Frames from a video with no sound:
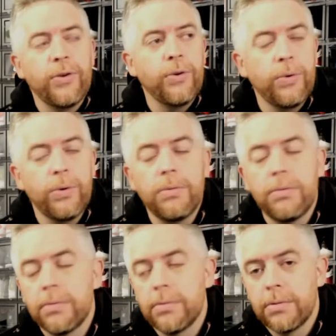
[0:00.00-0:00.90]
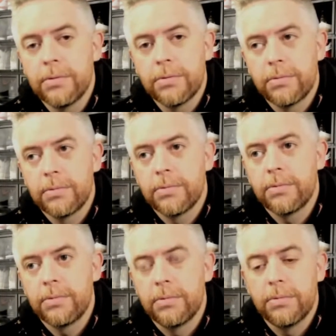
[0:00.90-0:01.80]
to
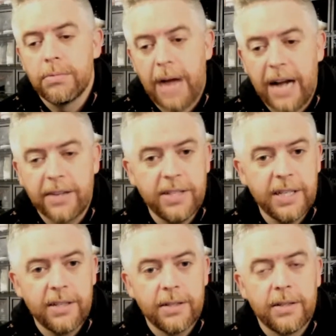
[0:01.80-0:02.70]
Moxley.